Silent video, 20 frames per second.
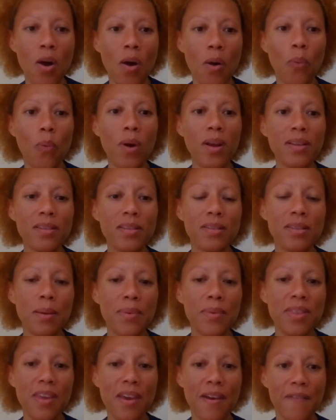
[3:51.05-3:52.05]
what is some
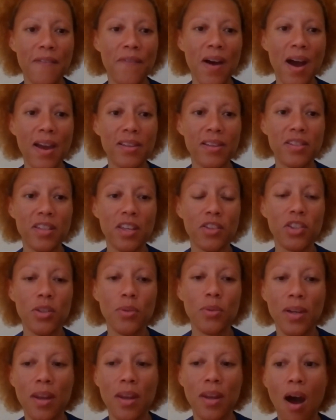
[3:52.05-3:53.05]
of the advice that you
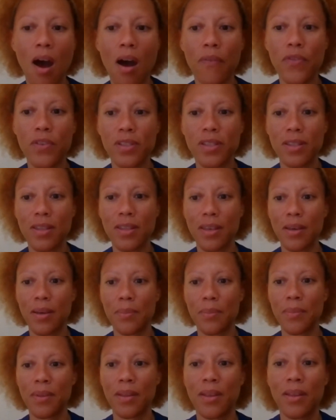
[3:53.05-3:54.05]
can offer to them
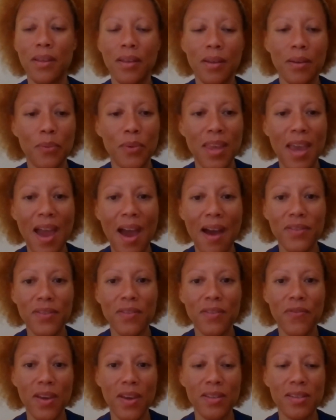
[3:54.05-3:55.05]
when they have to
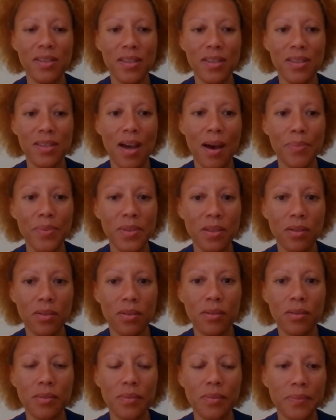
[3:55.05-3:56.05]
face this
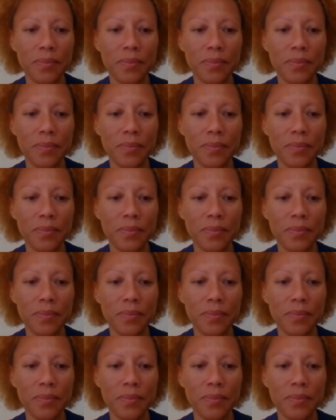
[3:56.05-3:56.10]
obstacle?